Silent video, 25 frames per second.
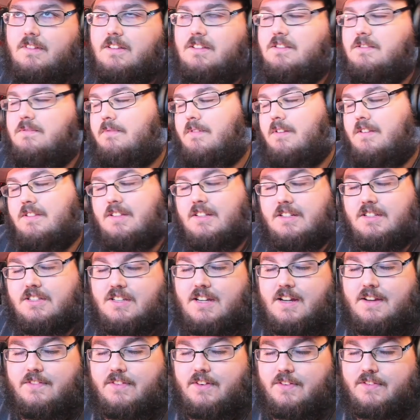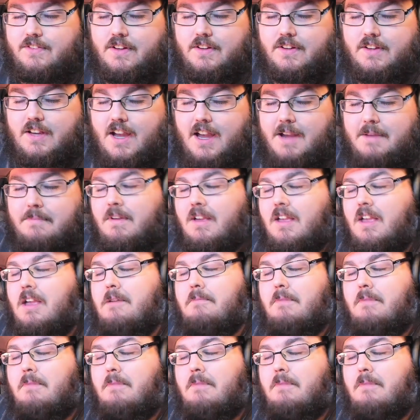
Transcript: it's because I just didn't have enough time.